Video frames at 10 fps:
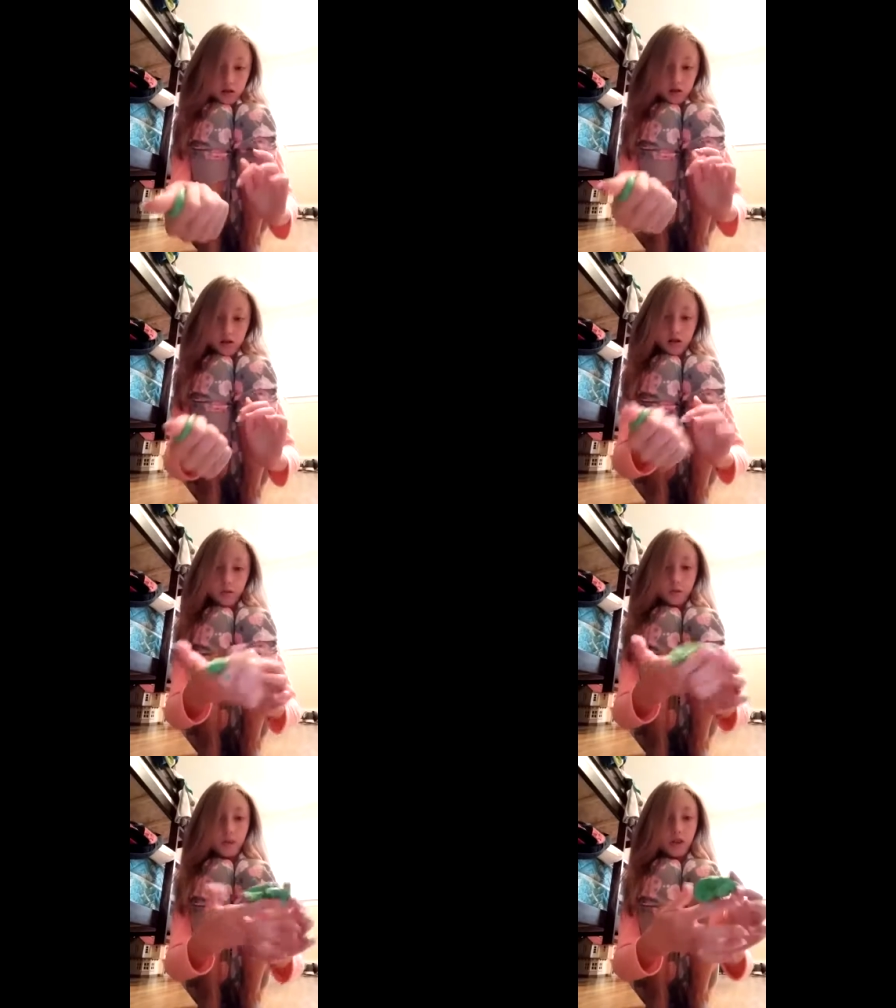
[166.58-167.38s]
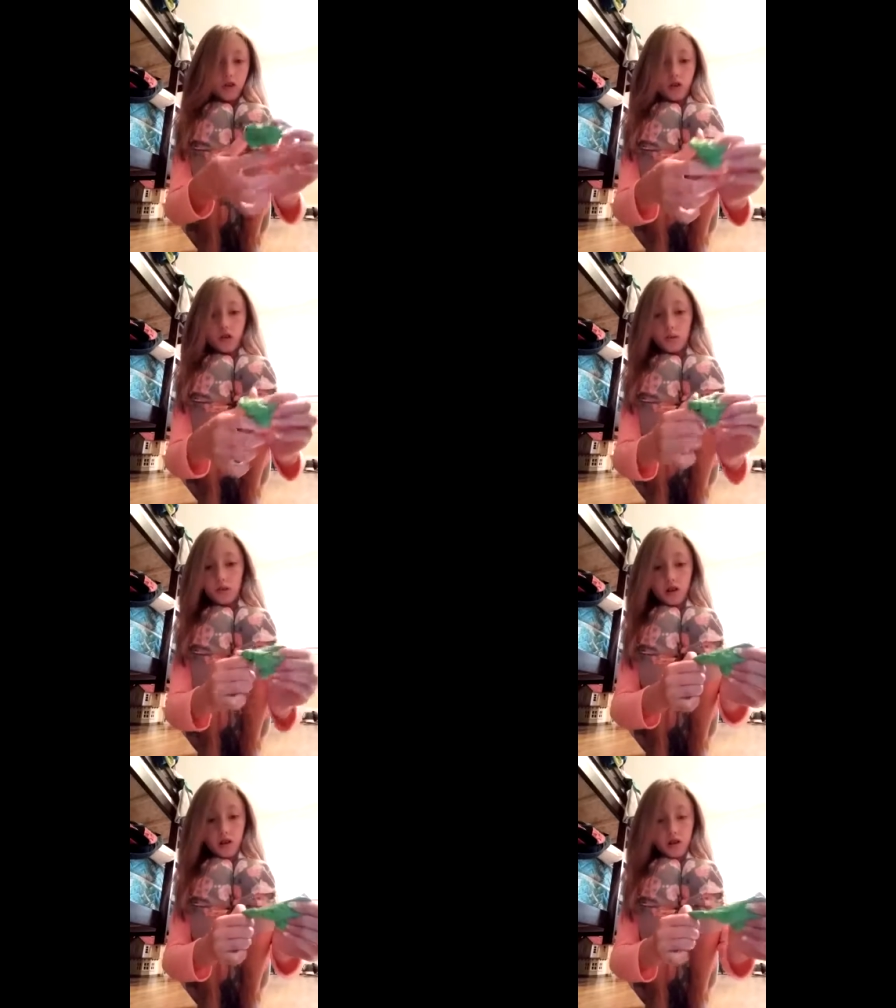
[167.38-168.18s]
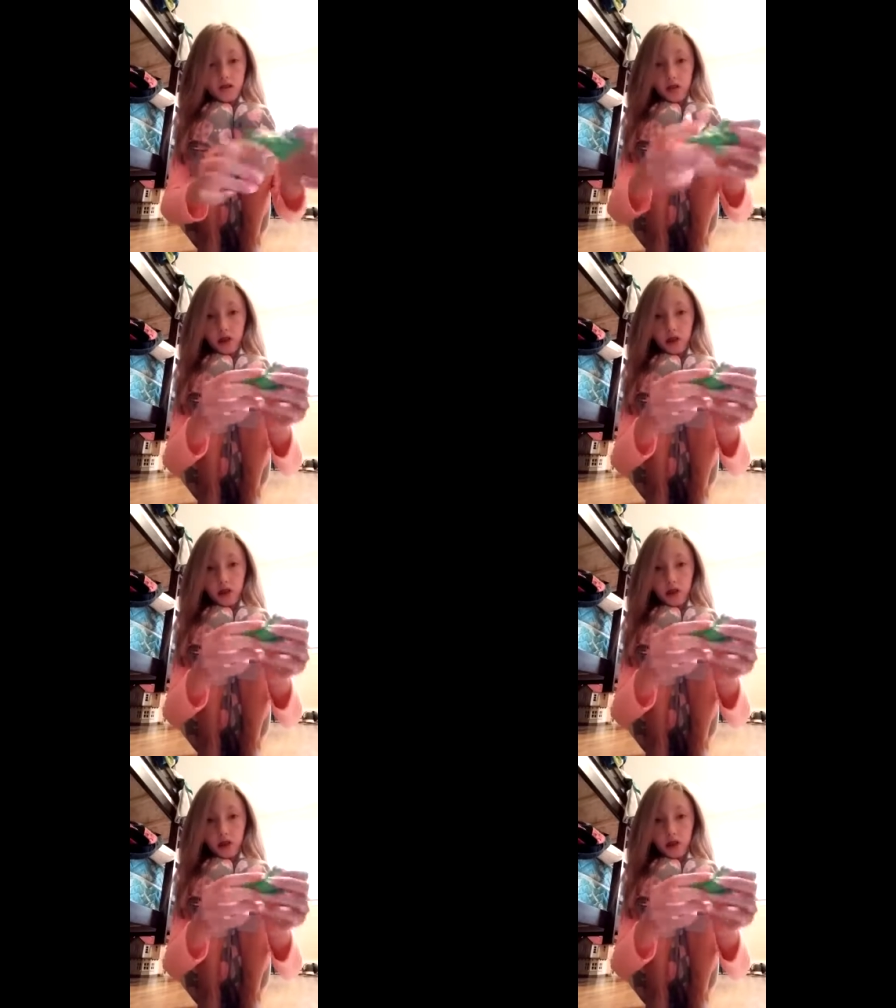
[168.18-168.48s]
yeah. So it's a pretty good slime.